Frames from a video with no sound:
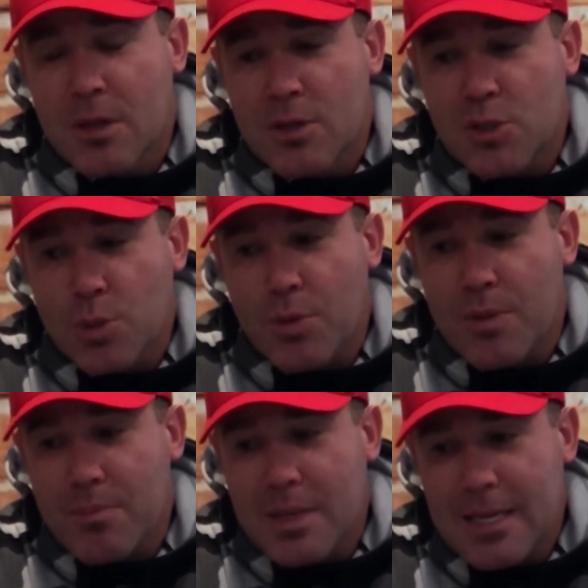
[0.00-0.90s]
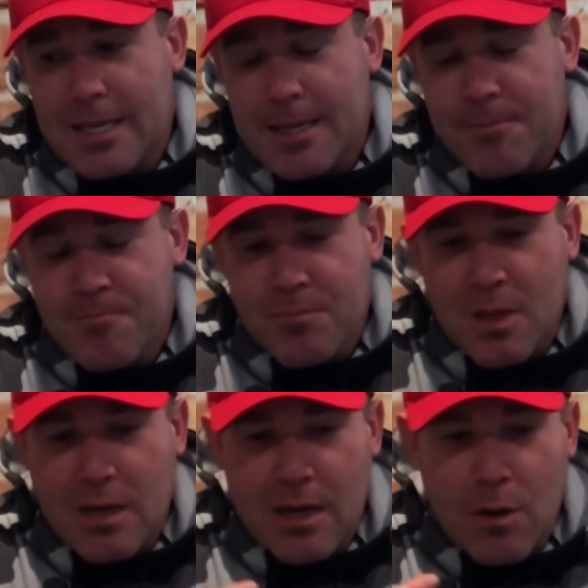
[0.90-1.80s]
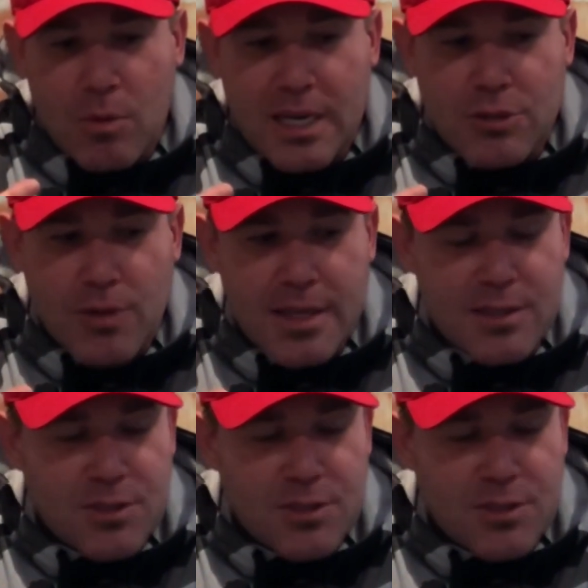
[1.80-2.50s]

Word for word: So with me, uh, when I tried this